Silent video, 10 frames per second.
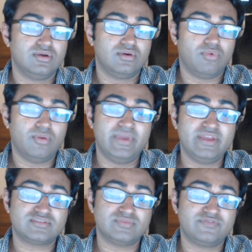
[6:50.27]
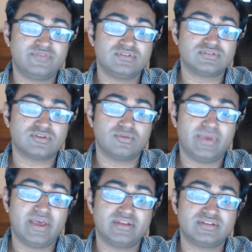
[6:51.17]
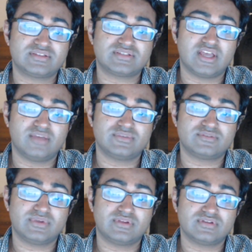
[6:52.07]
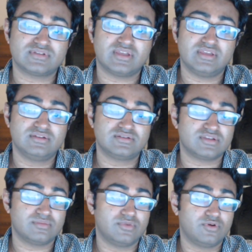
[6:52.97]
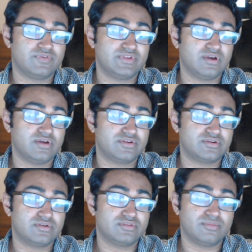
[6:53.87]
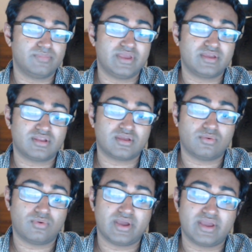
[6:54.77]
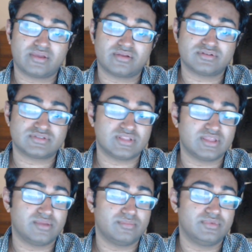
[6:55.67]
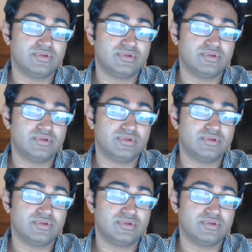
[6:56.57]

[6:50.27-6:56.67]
What makes me feel so bad this time is because I hear something over yonder on the bank like a whack or a slam